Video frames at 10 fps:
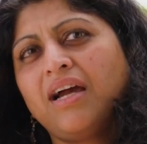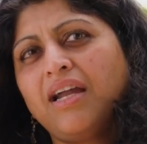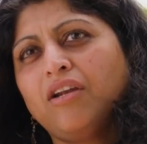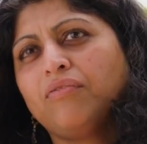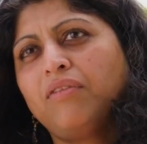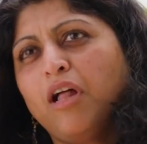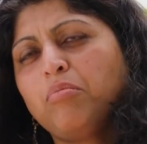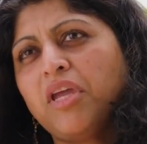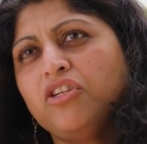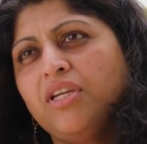kind of
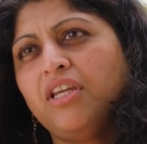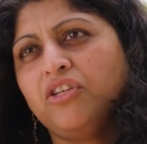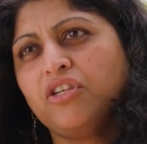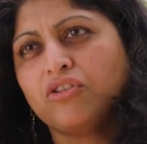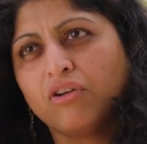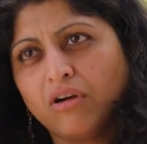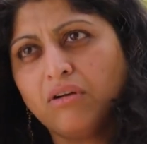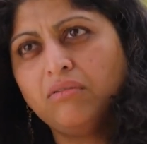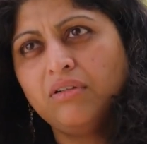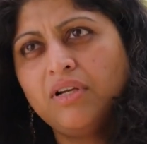helping GDGs grow
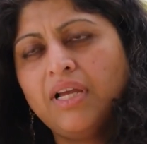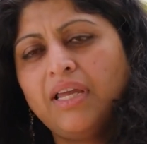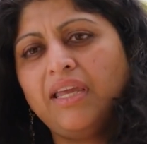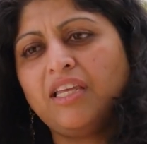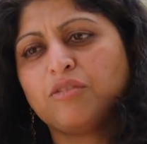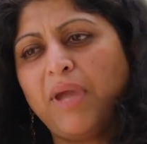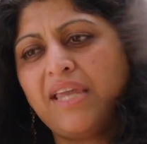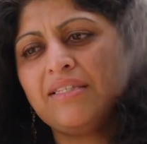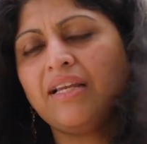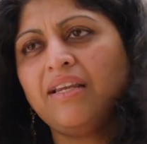is
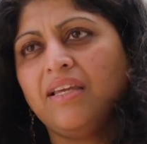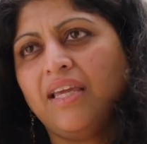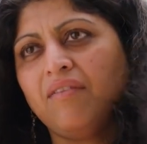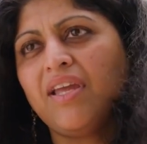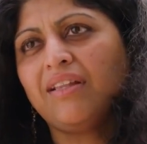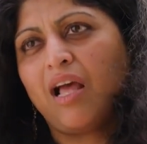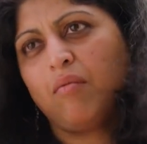basically giving